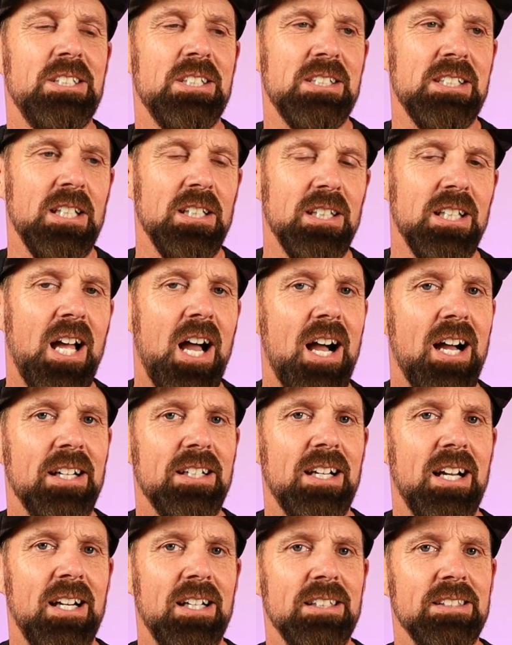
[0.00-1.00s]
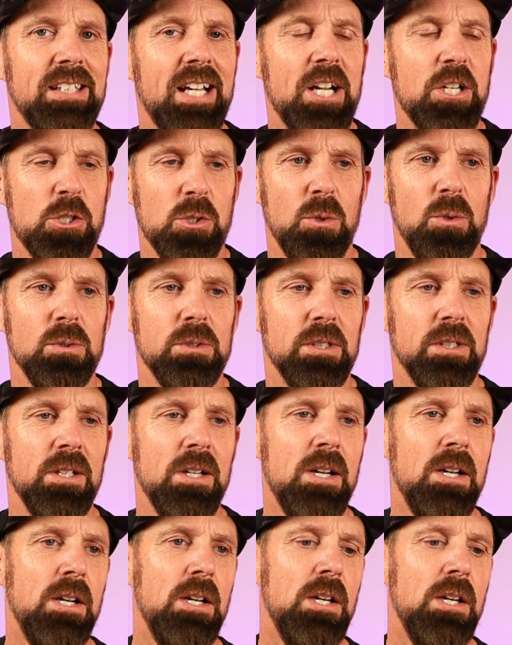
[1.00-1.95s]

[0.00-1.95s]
just a lot on that shoulder.